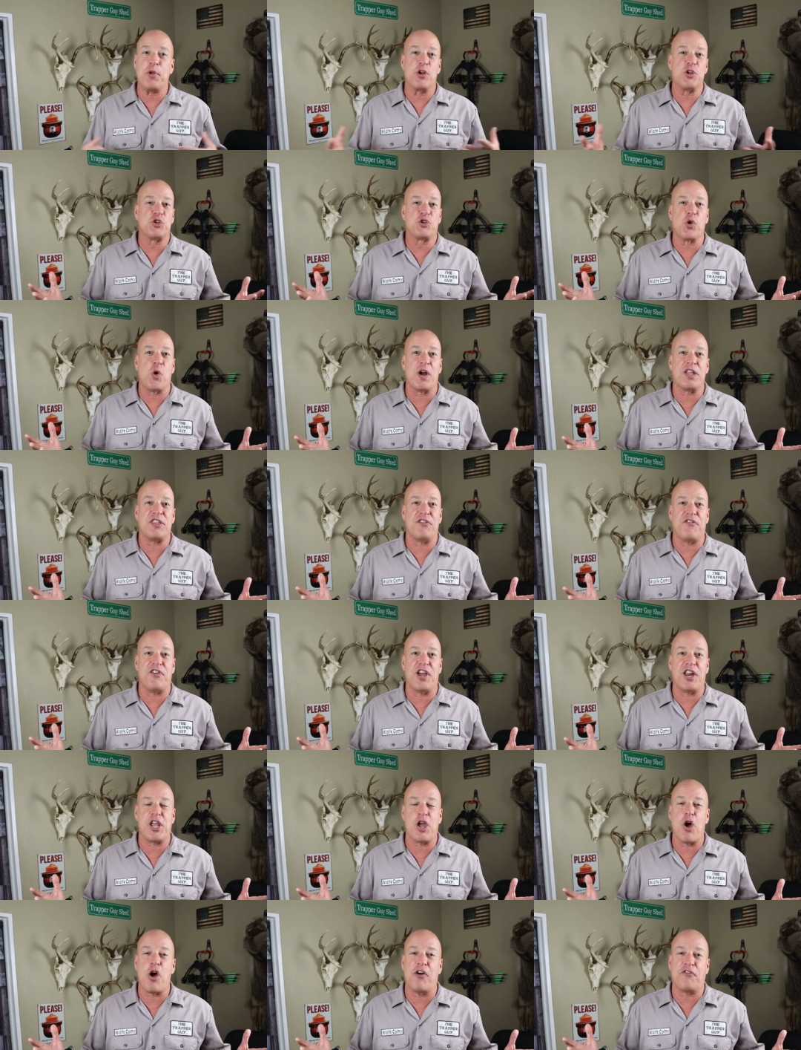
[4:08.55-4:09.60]
you enjoyed the
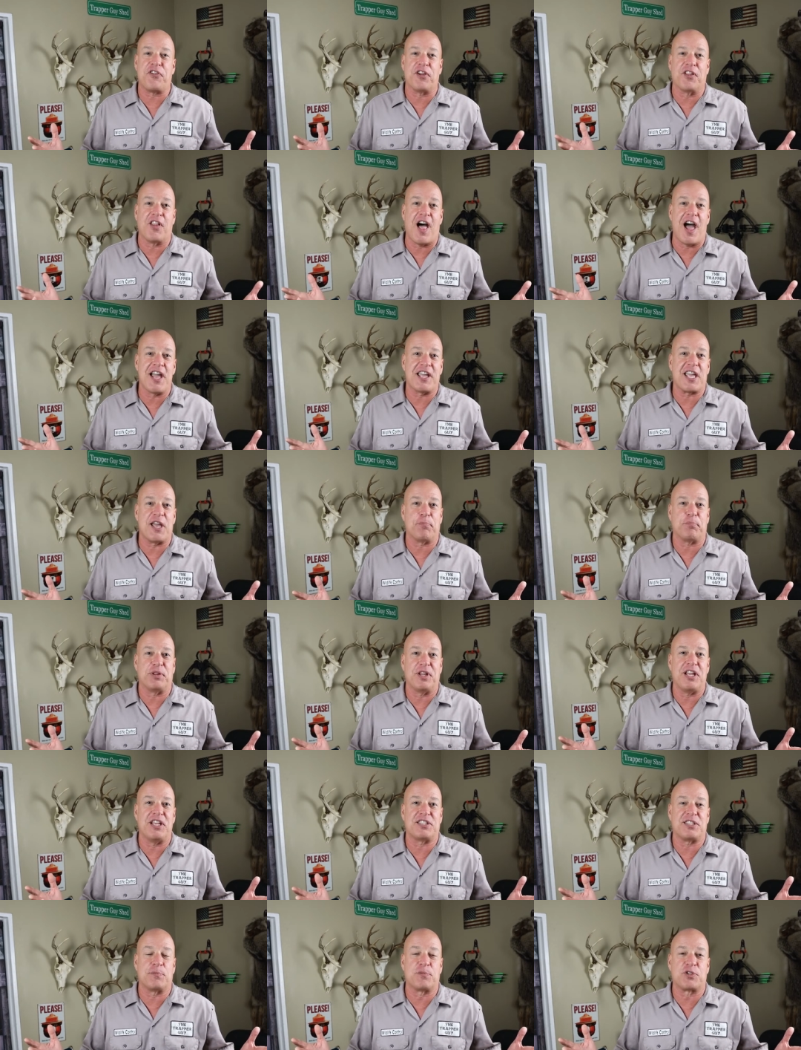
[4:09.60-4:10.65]
video. If you like it,
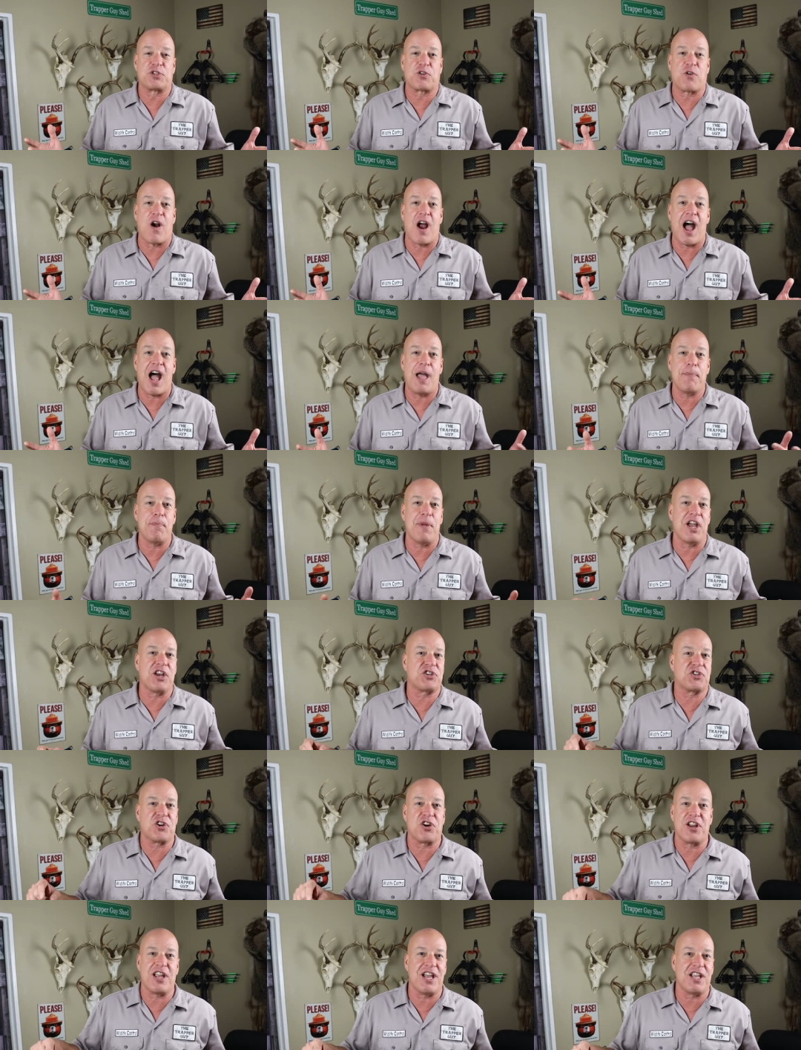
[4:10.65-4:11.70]
please subscribe. Make
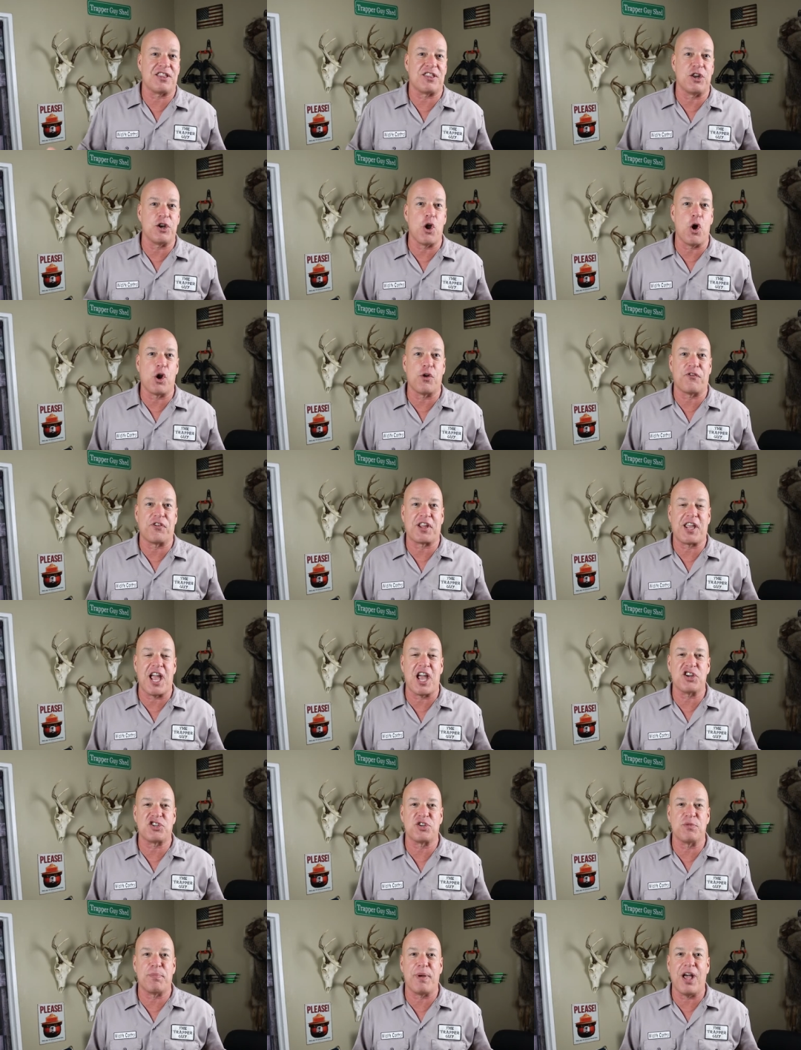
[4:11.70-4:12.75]
sure you hit the
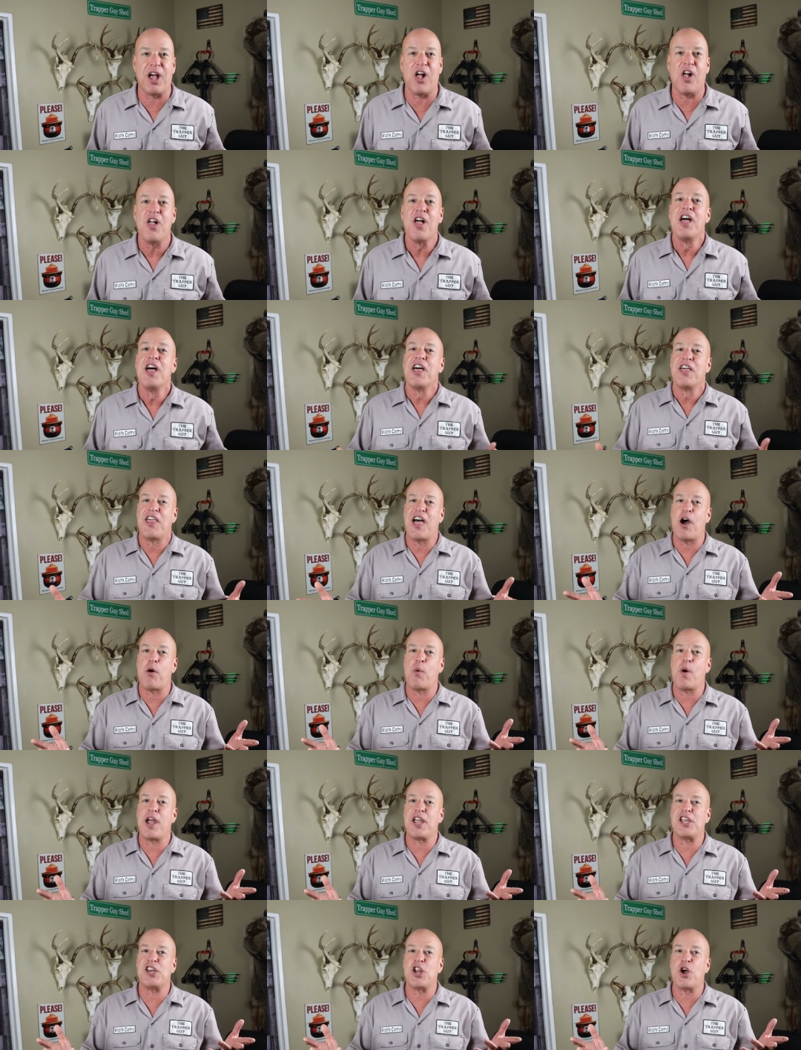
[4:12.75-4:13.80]
notification bell. That
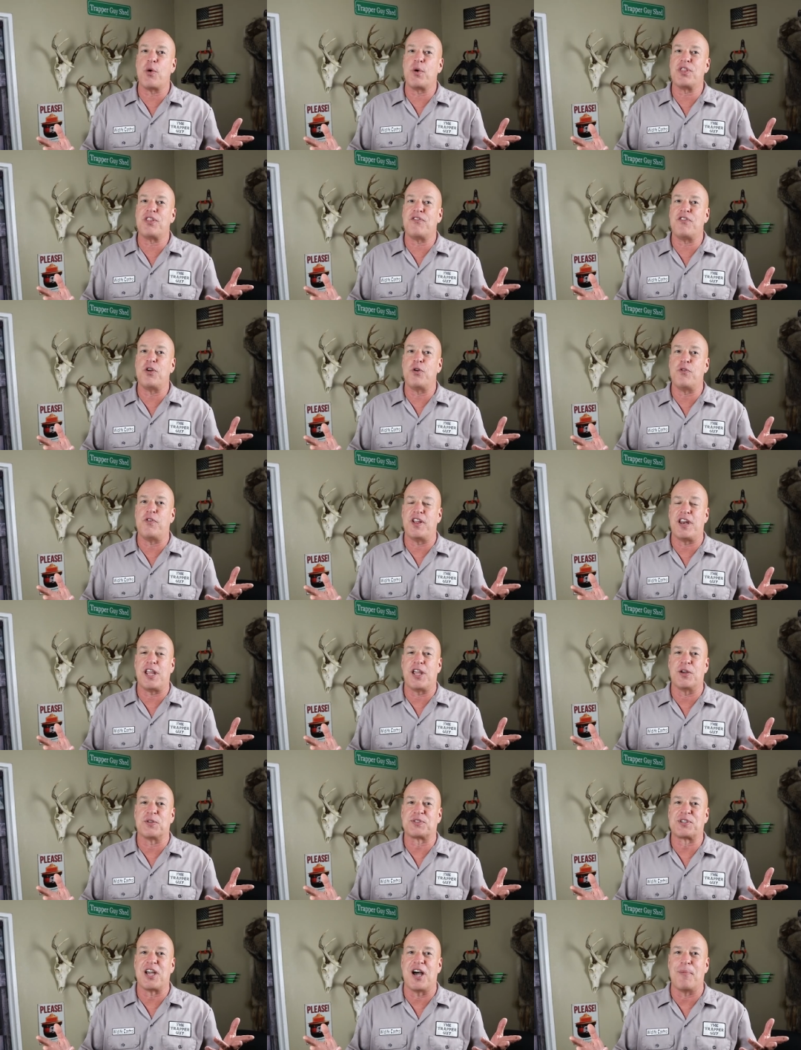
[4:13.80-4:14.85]
way you know when the new
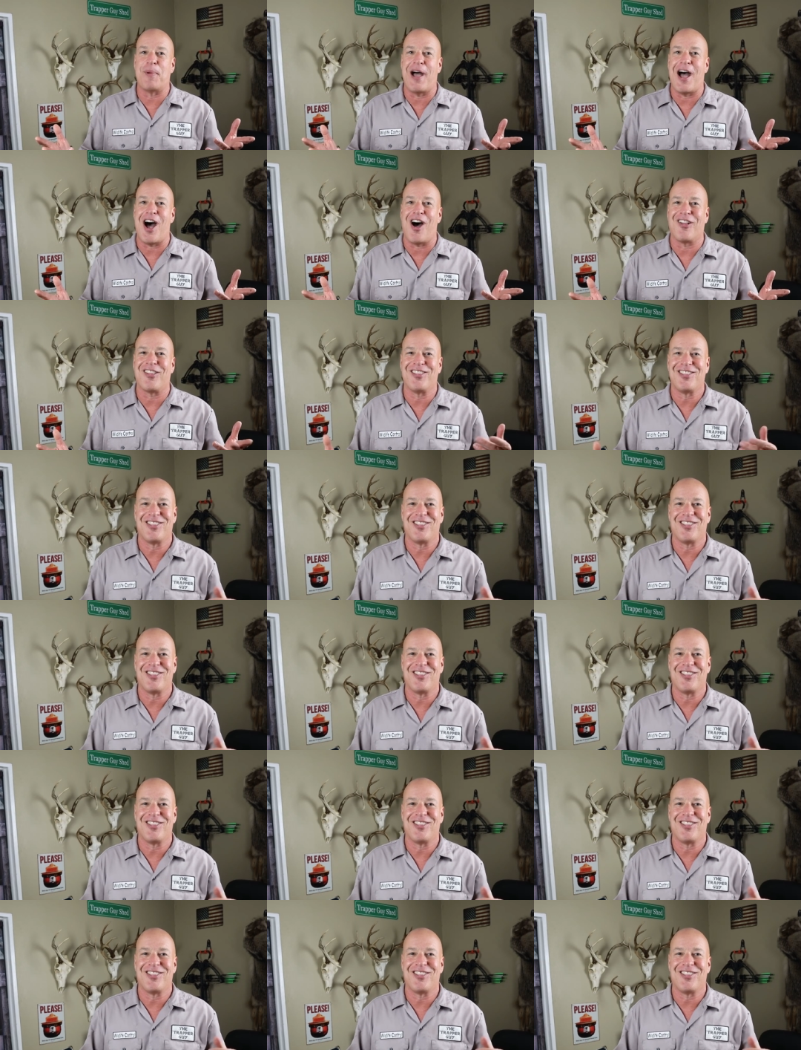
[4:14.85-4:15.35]
videos come out.